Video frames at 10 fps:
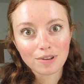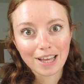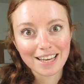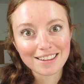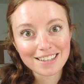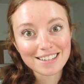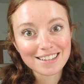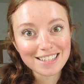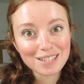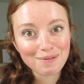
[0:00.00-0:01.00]
like th
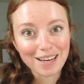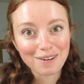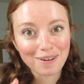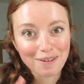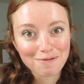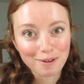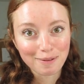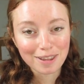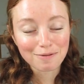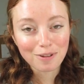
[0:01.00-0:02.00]
this week when I'm
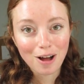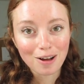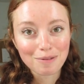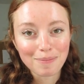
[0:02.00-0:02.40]
filming the vlog,